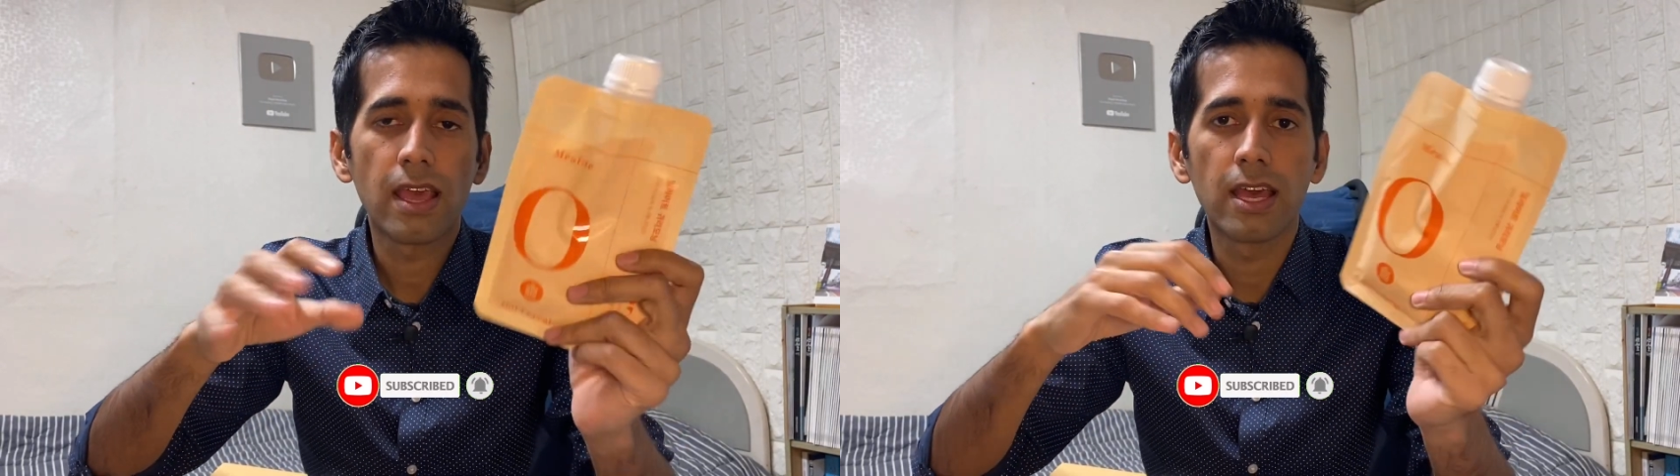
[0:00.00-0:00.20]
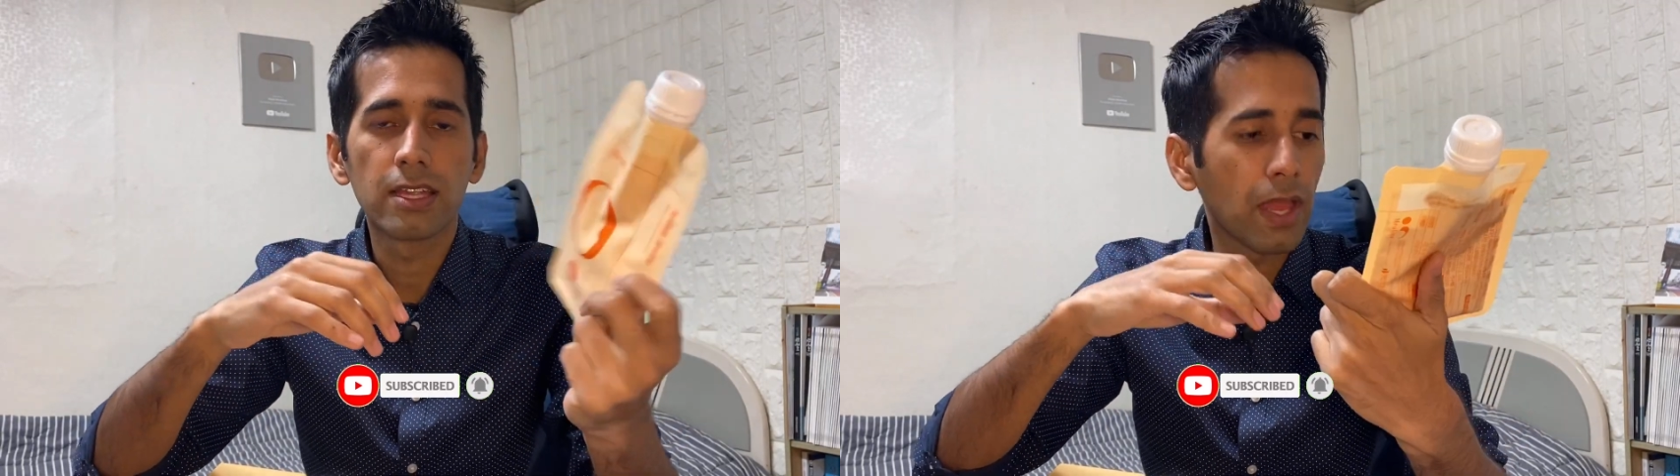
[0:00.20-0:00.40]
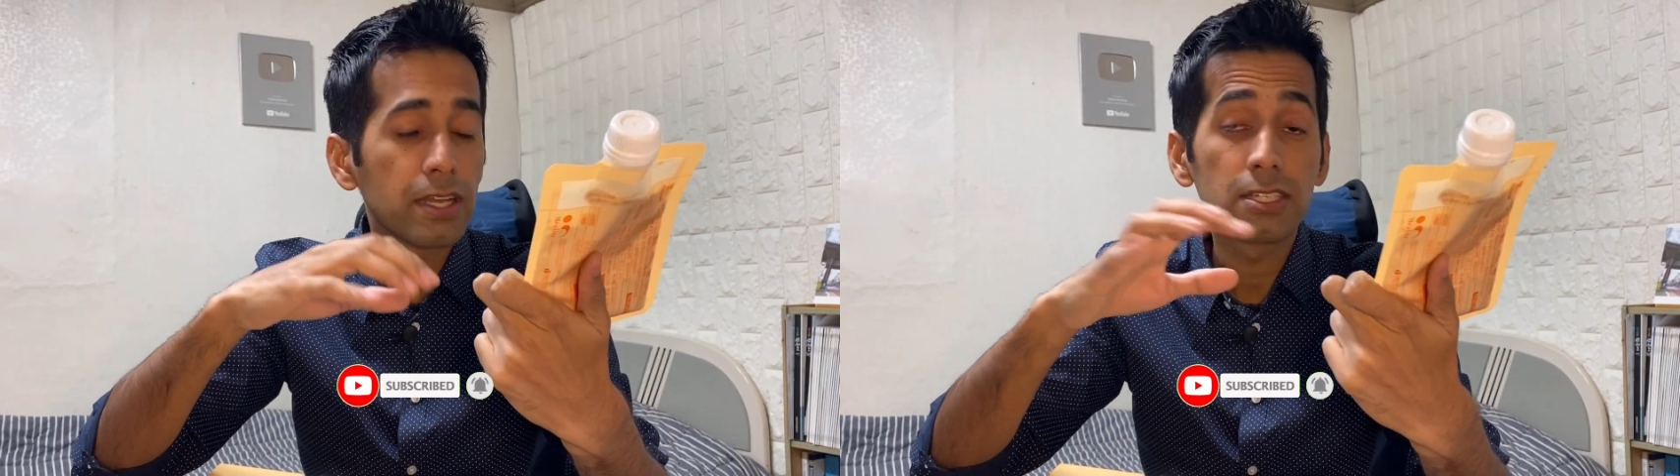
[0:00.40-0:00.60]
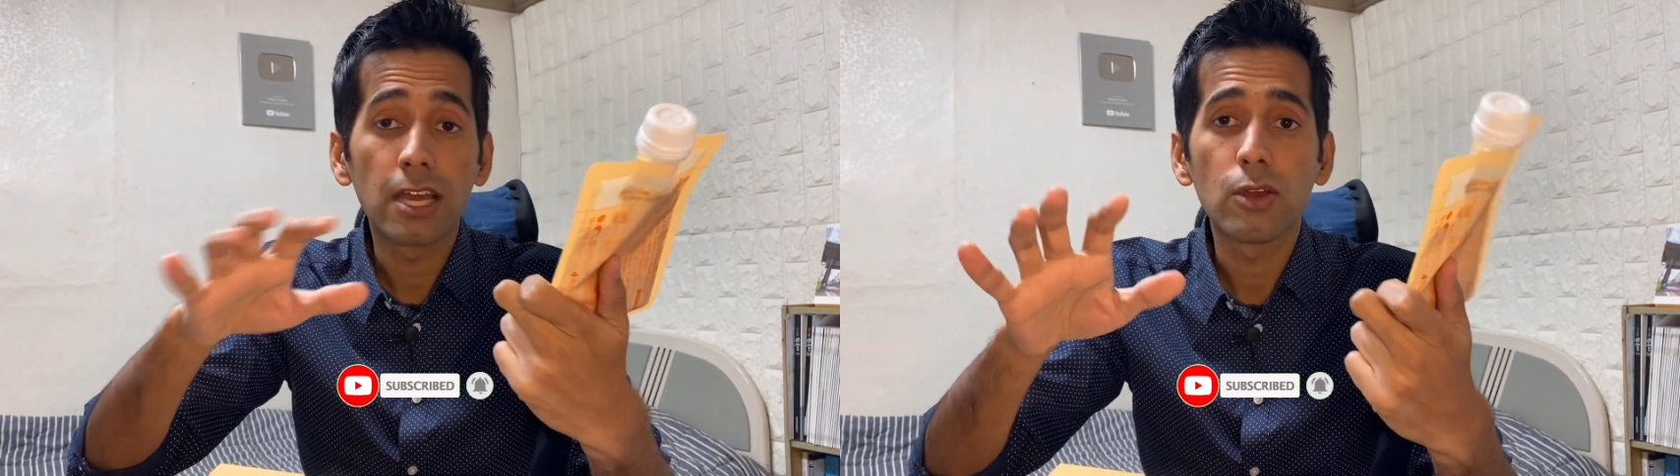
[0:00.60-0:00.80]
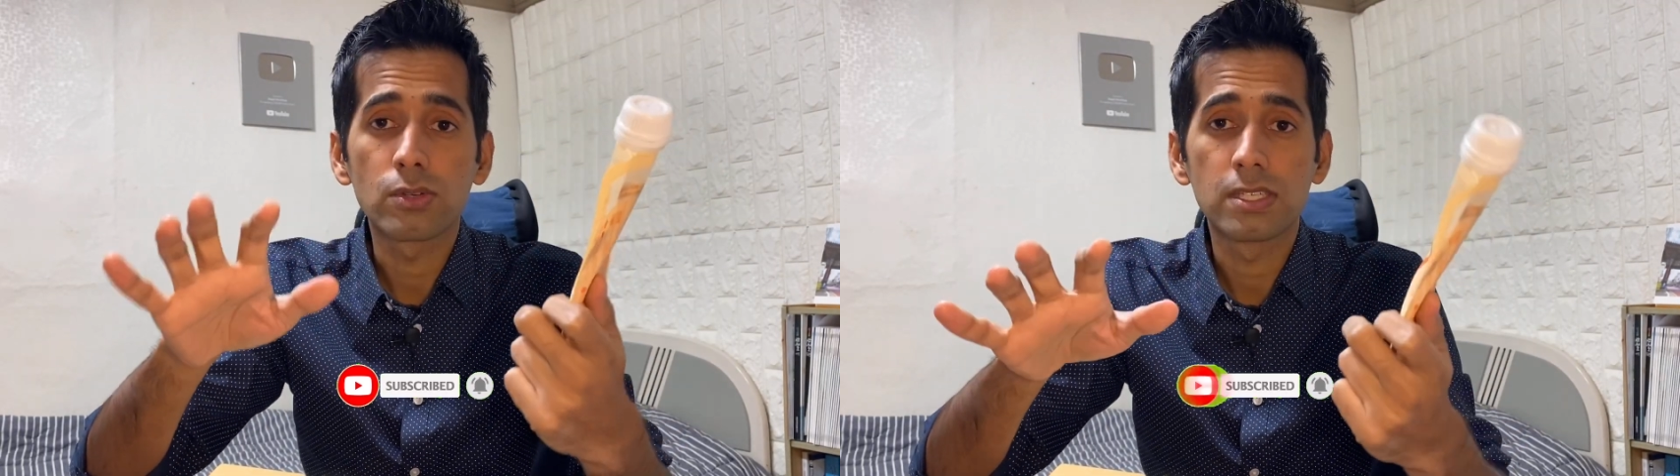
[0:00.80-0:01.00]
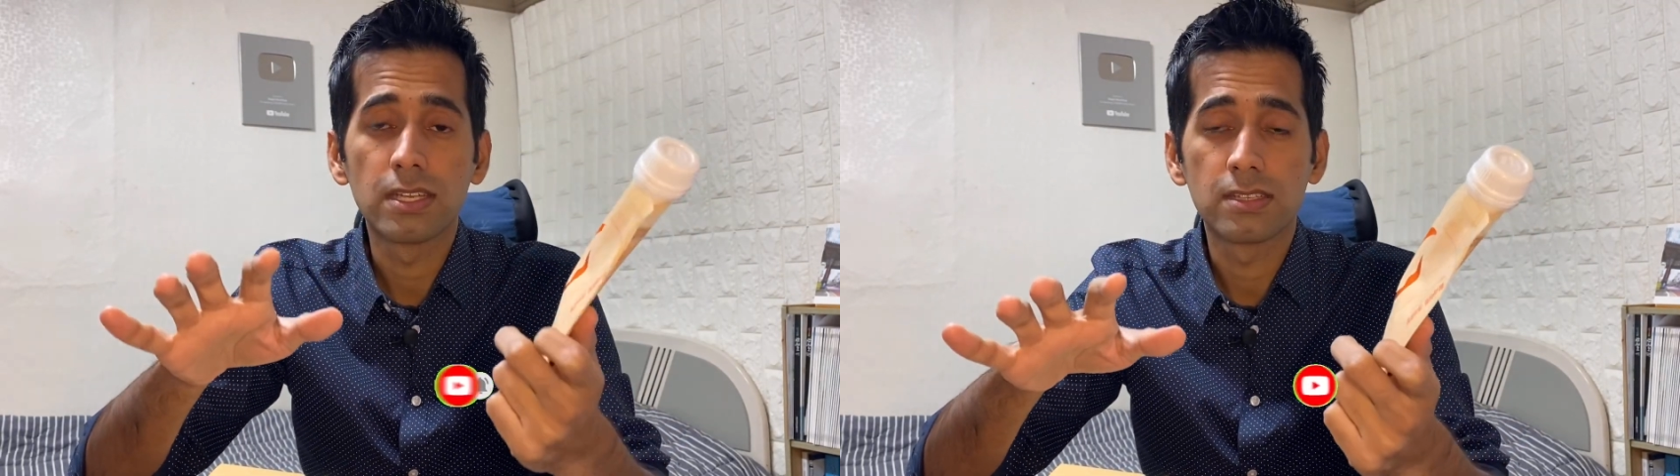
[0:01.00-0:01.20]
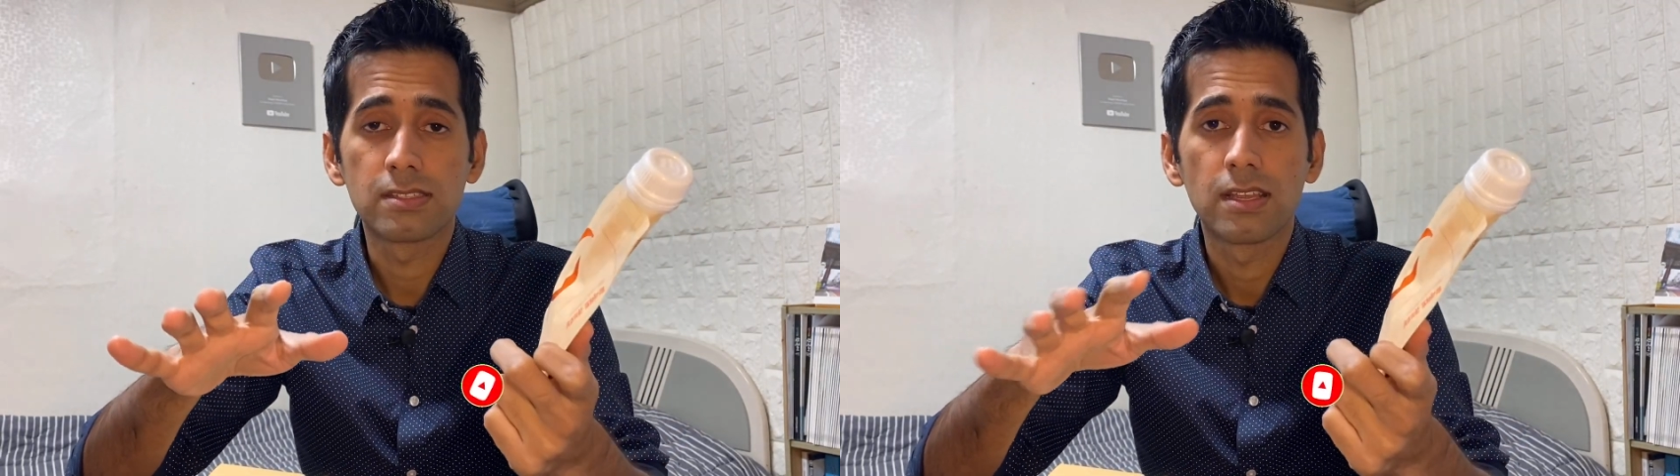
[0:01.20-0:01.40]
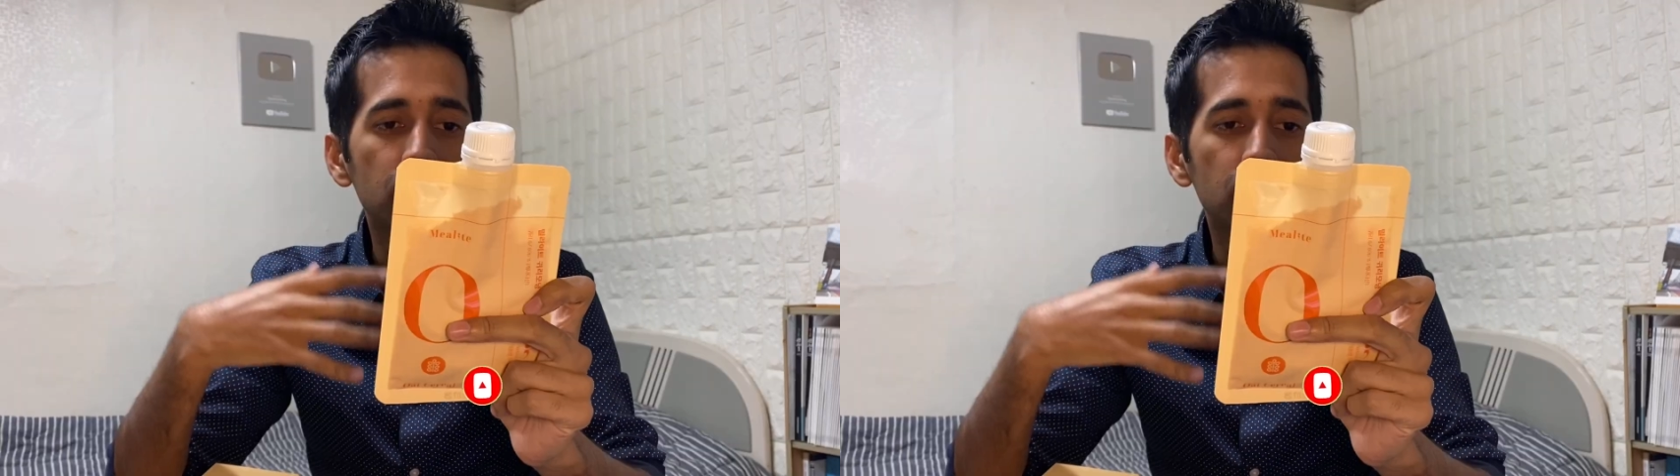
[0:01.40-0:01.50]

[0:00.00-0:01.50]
and antioxidants.